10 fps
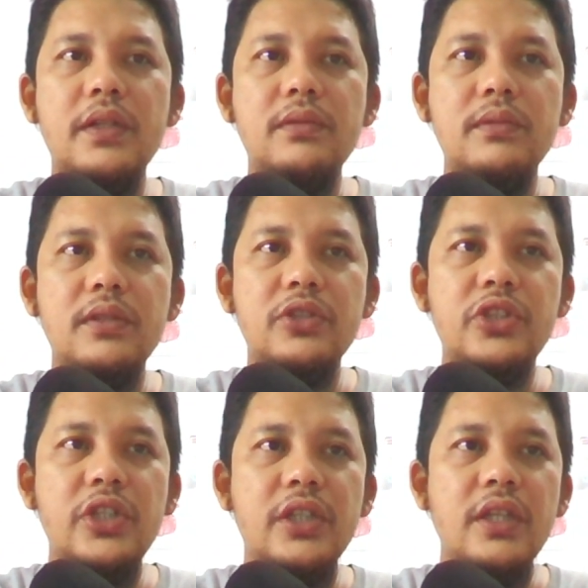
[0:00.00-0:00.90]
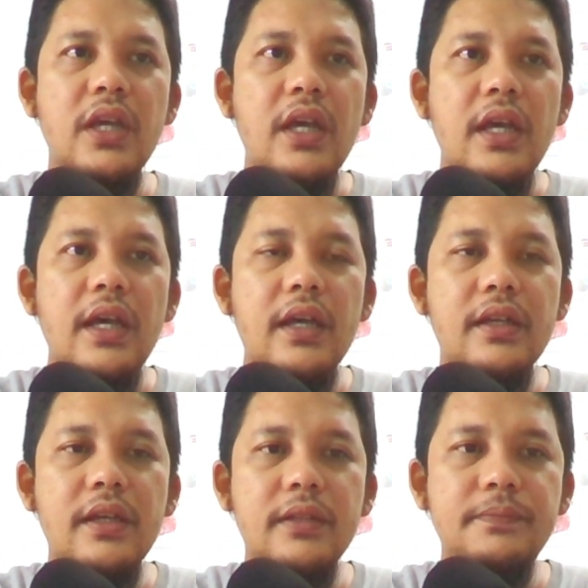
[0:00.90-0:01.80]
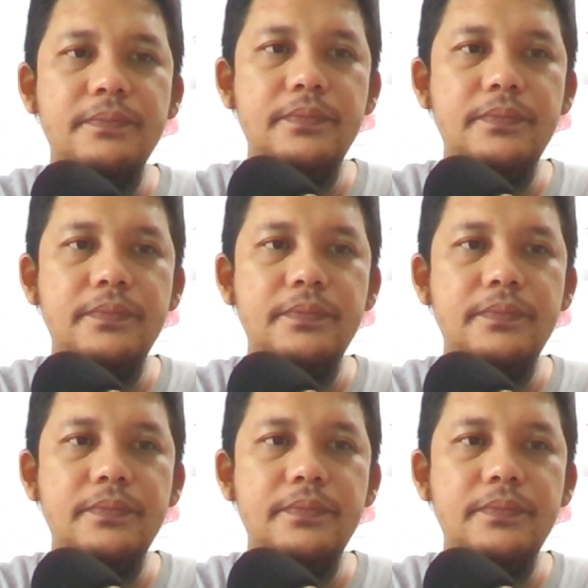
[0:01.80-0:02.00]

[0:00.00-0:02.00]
the Google Sheet, and then